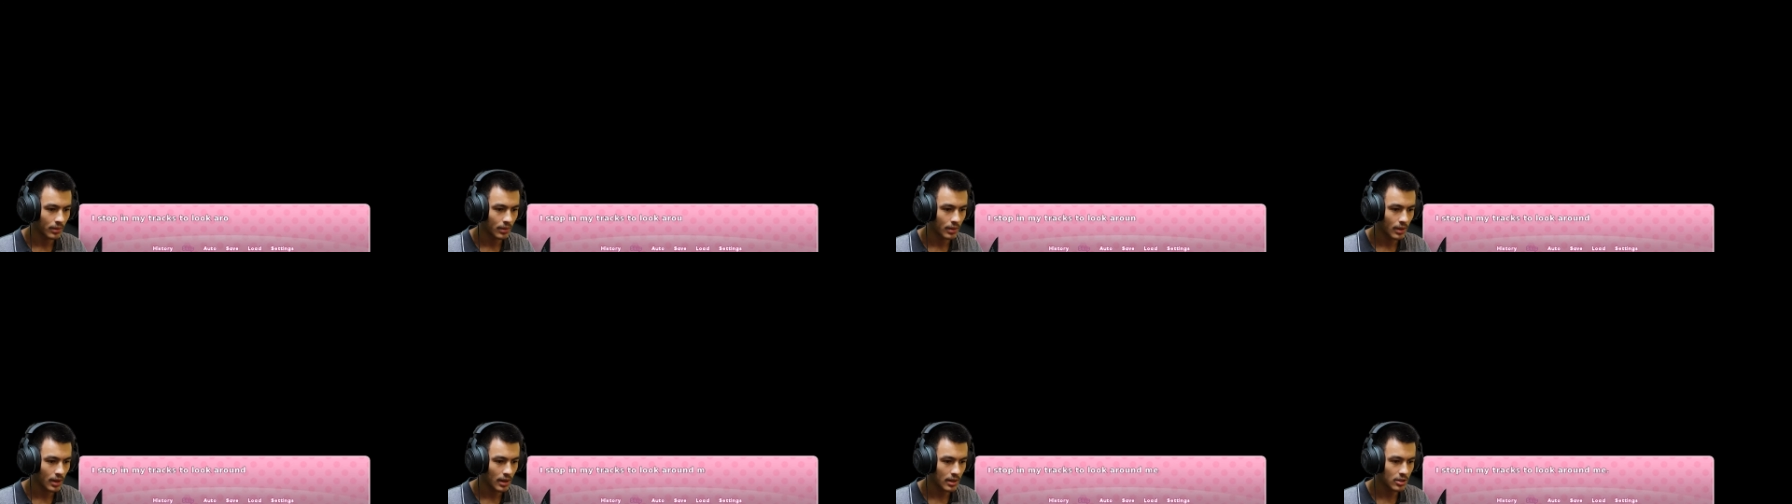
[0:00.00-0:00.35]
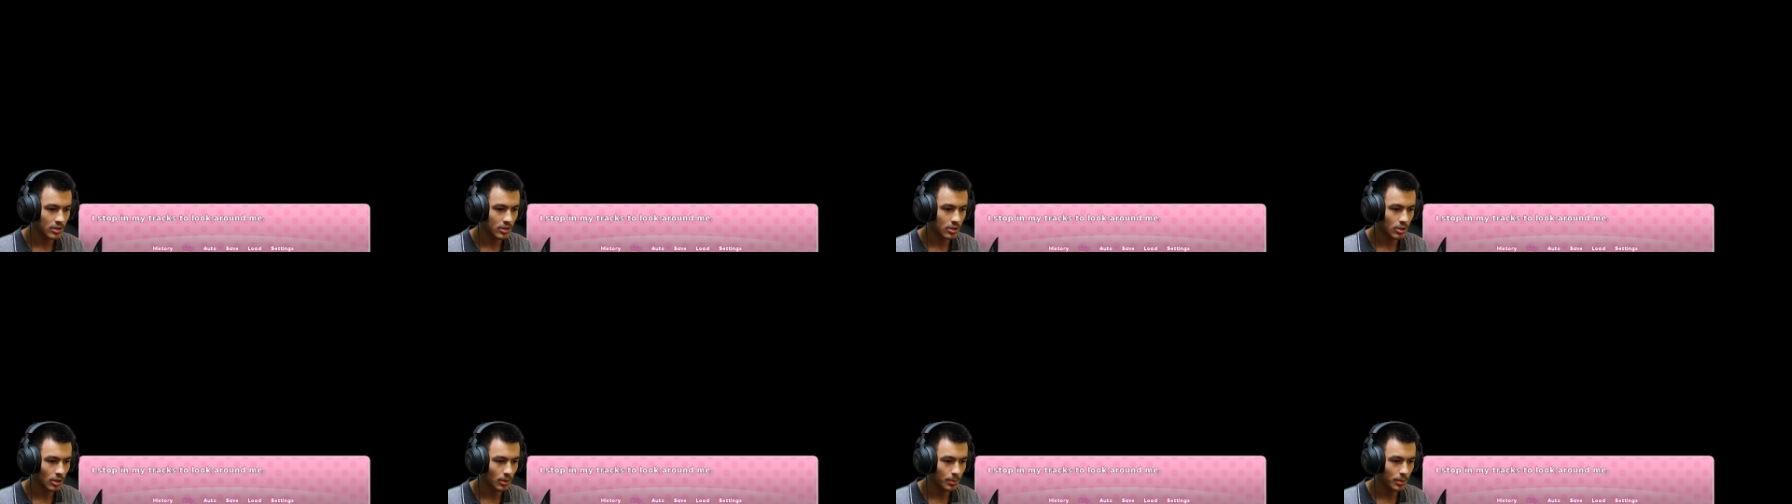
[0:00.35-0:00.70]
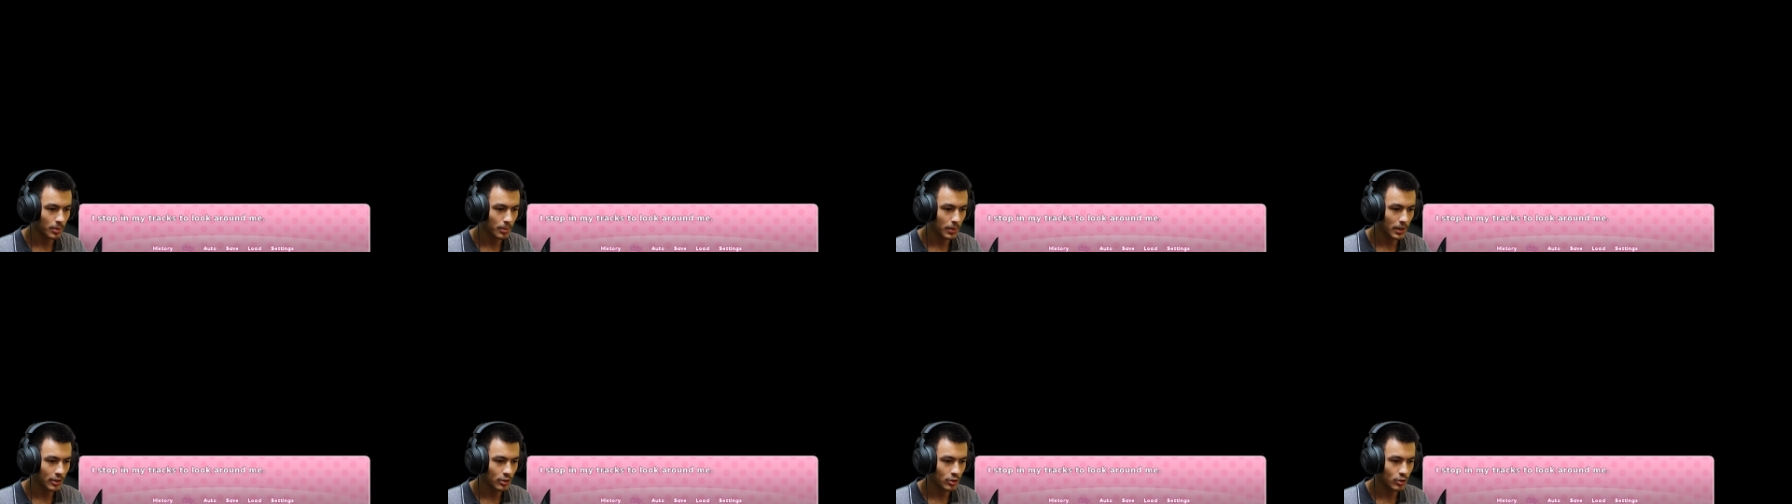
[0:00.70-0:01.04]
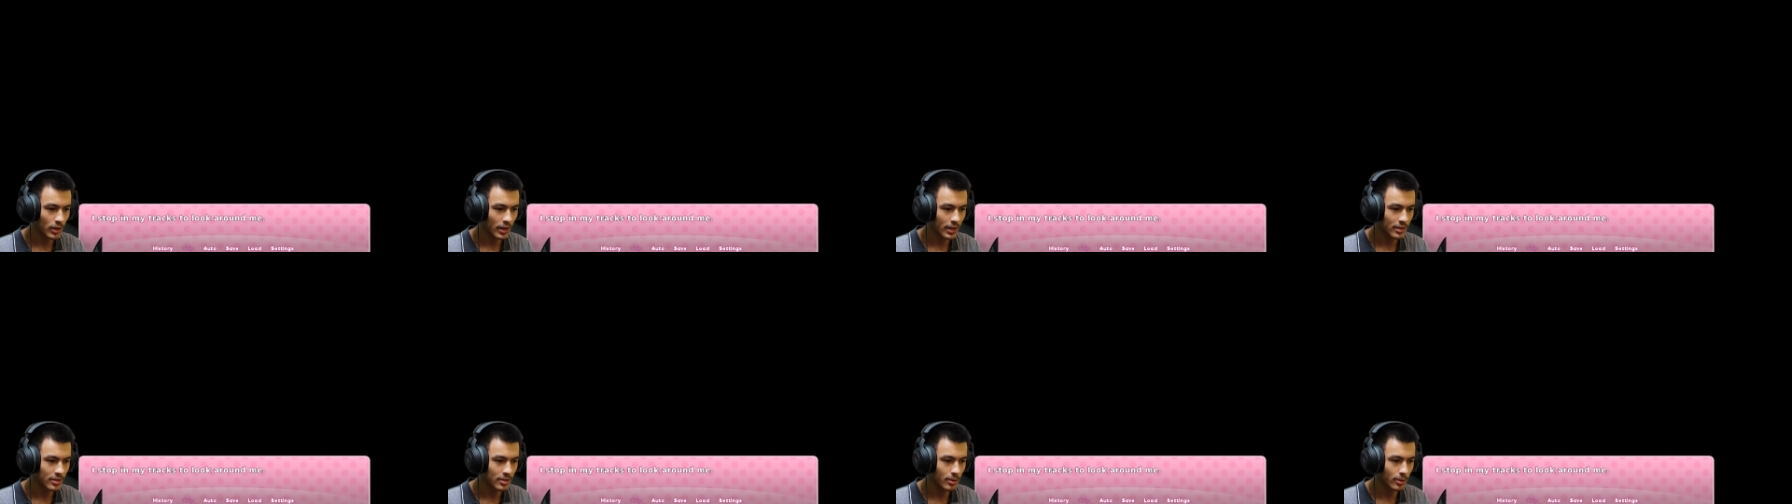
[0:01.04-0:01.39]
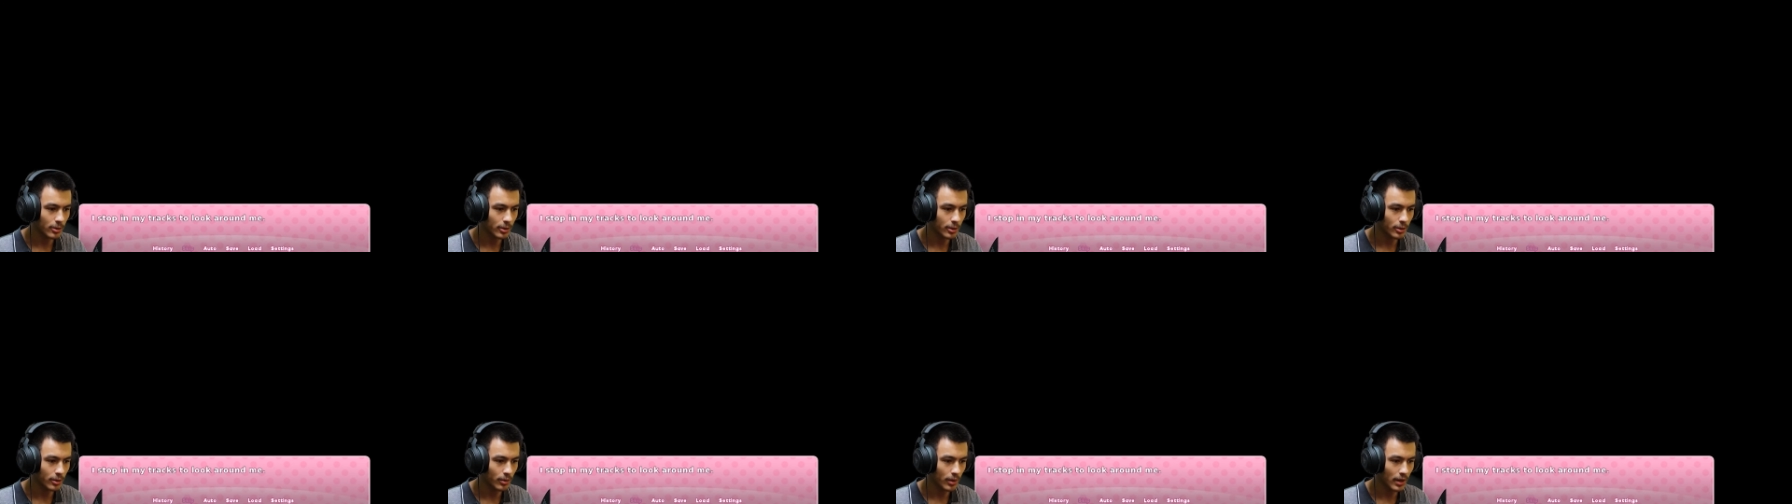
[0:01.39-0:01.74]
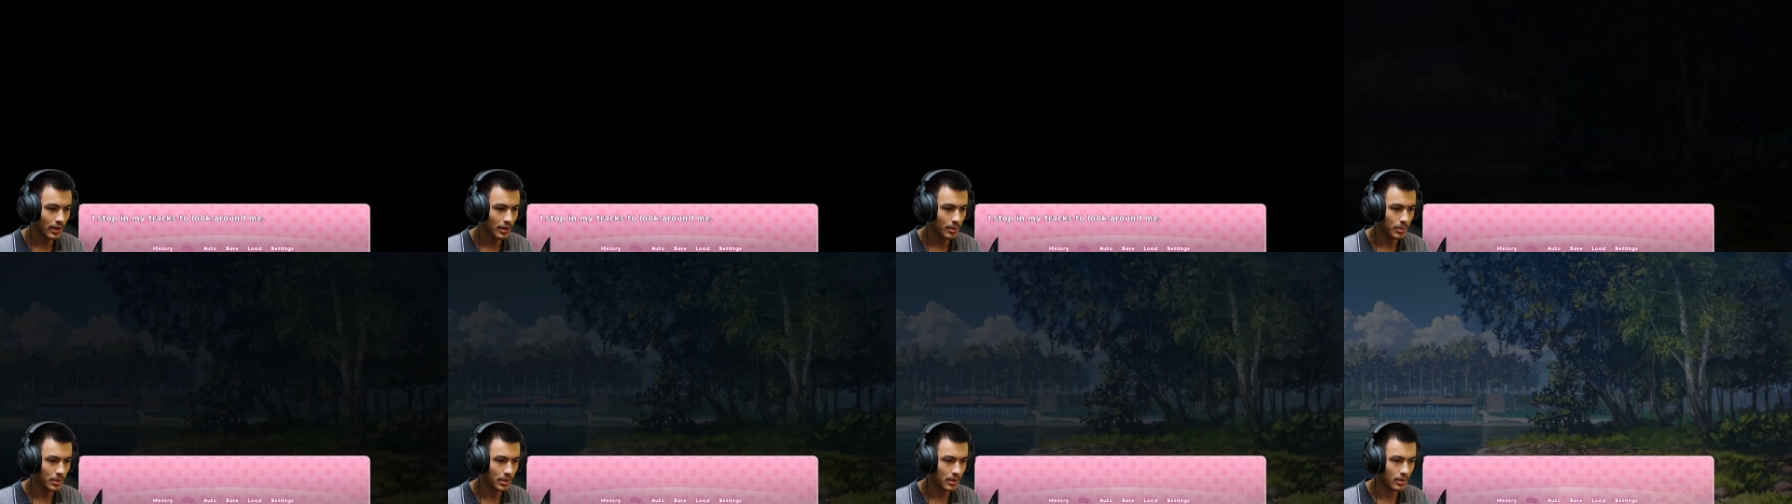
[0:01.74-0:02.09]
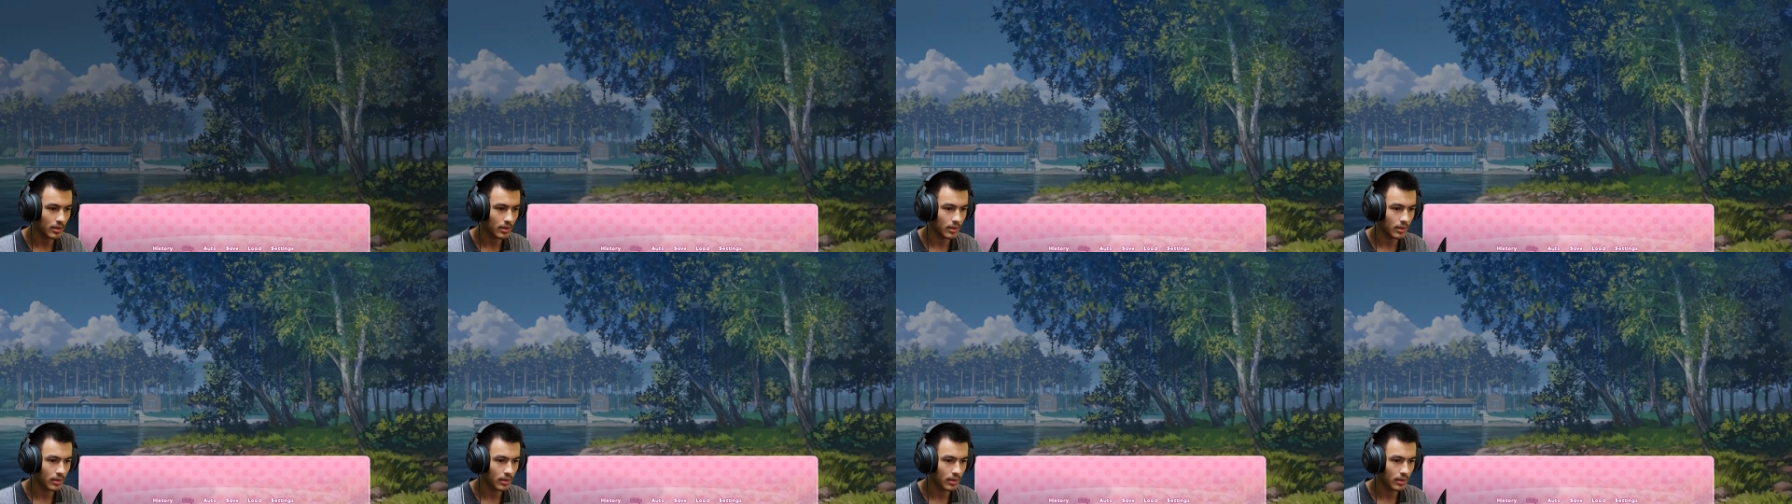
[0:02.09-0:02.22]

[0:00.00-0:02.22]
I stop in my tracks to look around me.